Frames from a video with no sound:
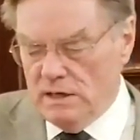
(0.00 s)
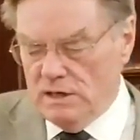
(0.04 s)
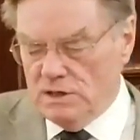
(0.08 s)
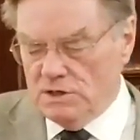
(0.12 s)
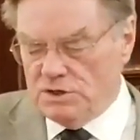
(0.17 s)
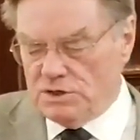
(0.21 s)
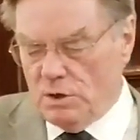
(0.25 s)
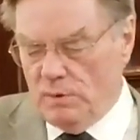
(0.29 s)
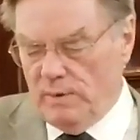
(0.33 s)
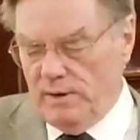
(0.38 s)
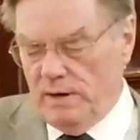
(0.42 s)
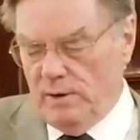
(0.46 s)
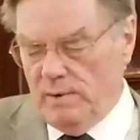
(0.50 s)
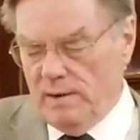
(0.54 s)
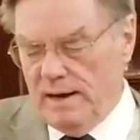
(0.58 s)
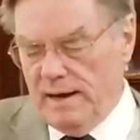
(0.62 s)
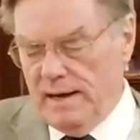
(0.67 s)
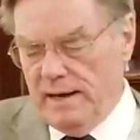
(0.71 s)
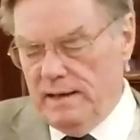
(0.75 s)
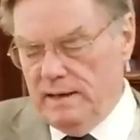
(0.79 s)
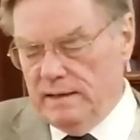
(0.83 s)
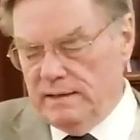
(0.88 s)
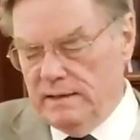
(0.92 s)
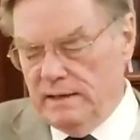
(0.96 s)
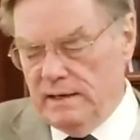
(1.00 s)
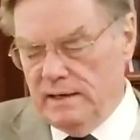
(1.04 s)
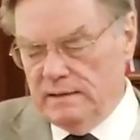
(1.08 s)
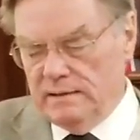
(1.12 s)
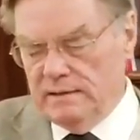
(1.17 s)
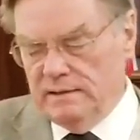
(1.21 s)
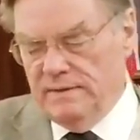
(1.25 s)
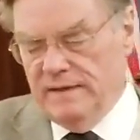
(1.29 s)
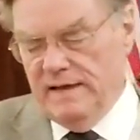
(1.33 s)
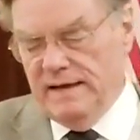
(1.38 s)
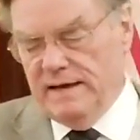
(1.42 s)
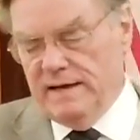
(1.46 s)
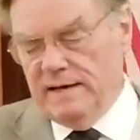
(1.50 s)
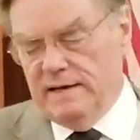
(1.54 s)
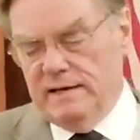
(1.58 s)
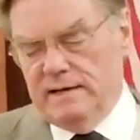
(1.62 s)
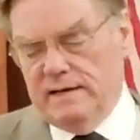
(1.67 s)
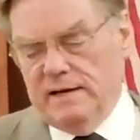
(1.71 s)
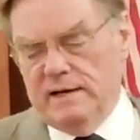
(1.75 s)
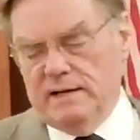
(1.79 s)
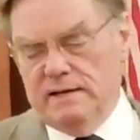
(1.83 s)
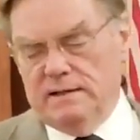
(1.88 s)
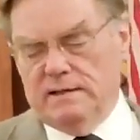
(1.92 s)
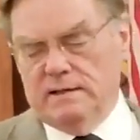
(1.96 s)
So, anyway,
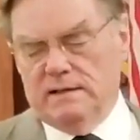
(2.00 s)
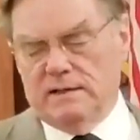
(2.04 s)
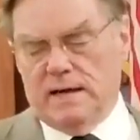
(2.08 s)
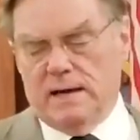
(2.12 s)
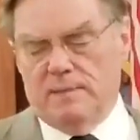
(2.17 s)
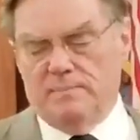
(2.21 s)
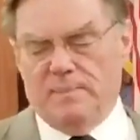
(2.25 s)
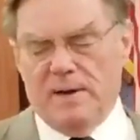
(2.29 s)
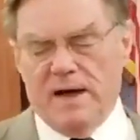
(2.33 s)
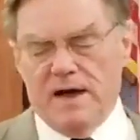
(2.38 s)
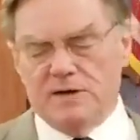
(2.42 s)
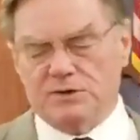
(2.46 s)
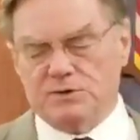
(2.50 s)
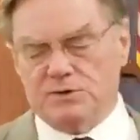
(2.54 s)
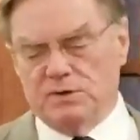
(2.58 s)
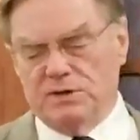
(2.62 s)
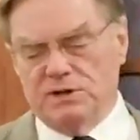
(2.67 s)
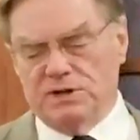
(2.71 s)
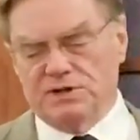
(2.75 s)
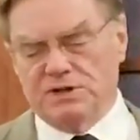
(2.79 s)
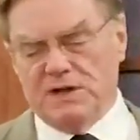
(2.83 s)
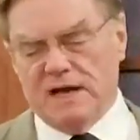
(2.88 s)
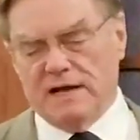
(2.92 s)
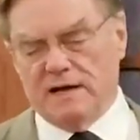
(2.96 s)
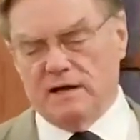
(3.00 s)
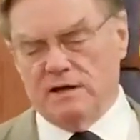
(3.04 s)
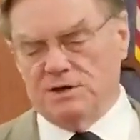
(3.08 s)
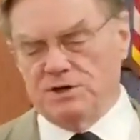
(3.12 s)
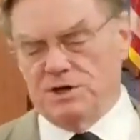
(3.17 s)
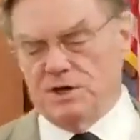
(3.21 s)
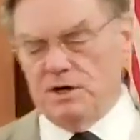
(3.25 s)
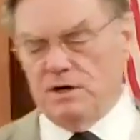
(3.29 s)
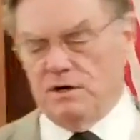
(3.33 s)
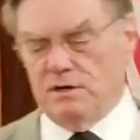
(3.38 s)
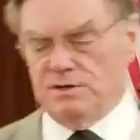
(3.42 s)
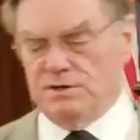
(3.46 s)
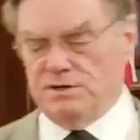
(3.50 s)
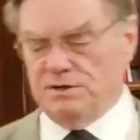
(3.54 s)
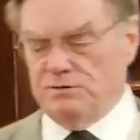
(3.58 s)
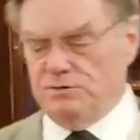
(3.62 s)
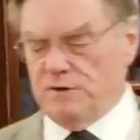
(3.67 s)
then I'm pastoring the second church,